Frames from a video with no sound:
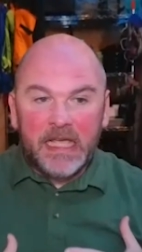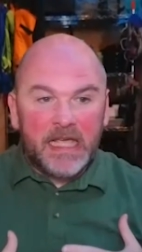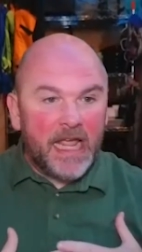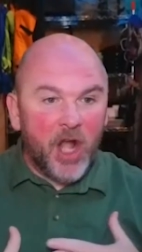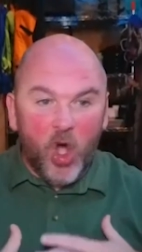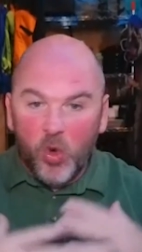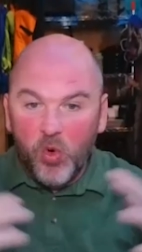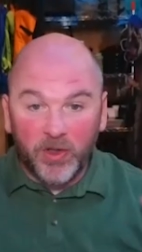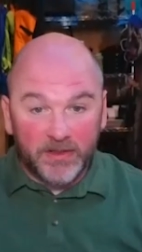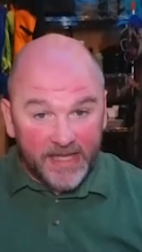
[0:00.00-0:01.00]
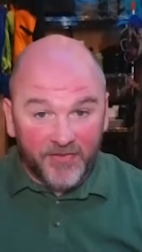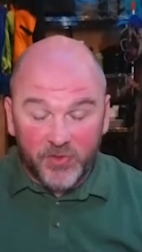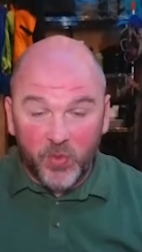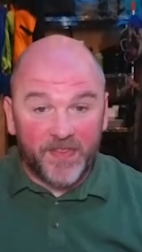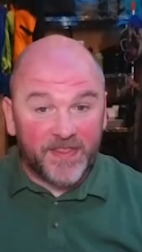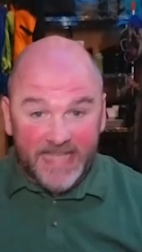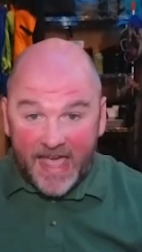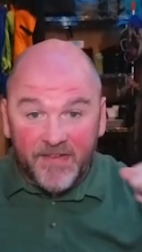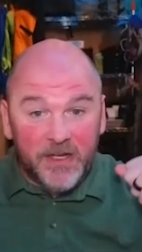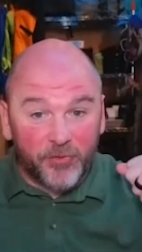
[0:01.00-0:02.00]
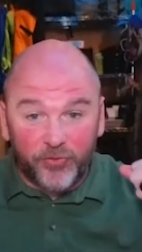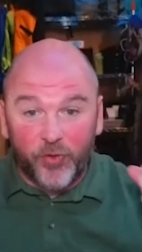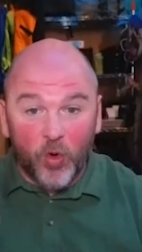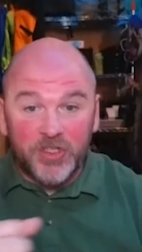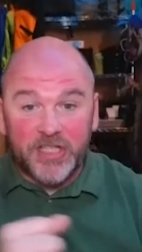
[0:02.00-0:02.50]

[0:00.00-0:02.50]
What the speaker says: and all we're left with is having to force